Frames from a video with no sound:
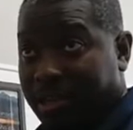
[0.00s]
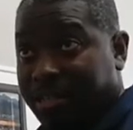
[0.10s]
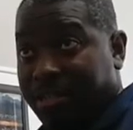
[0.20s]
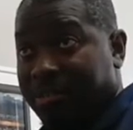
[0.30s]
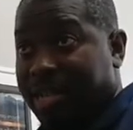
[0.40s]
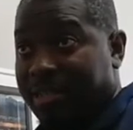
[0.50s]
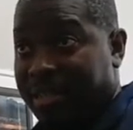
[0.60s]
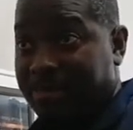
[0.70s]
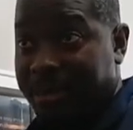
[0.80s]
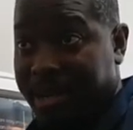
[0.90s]
she was at
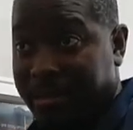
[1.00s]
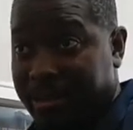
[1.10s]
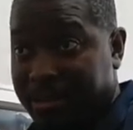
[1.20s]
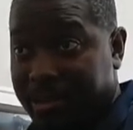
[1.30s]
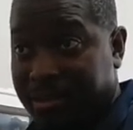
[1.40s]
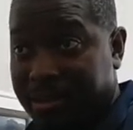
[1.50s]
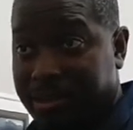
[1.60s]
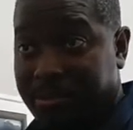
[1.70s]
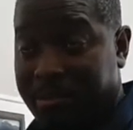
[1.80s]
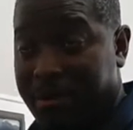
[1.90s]
Citibank. Right.
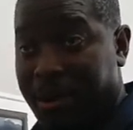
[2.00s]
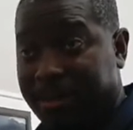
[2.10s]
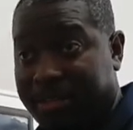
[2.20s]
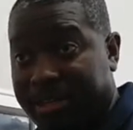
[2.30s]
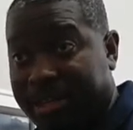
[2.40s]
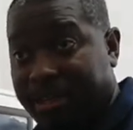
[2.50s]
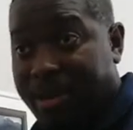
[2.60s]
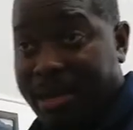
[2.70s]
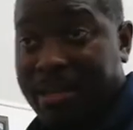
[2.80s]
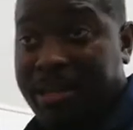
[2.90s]
One of my partners at
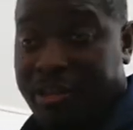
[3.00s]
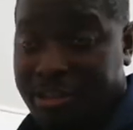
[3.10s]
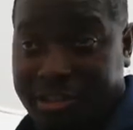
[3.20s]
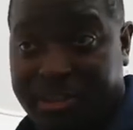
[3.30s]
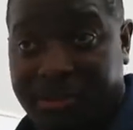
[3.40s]
Citibank. Her sister